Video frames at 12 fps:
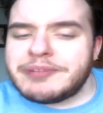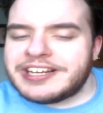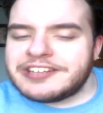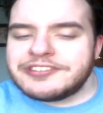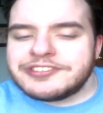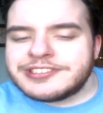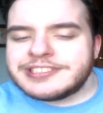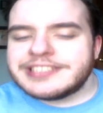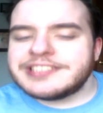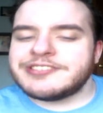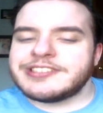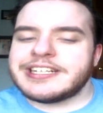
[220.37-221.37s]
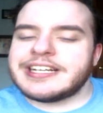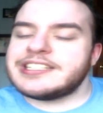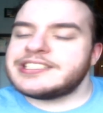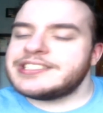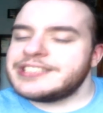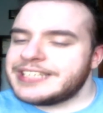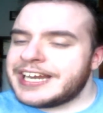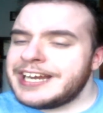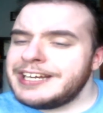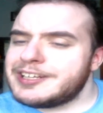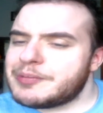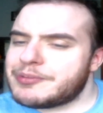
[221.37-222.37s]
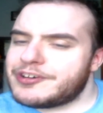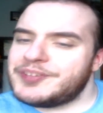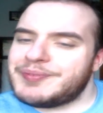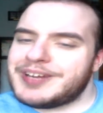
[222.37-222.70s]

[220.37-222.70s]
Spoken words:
but I can also see Enzo and Cass gaining the belts.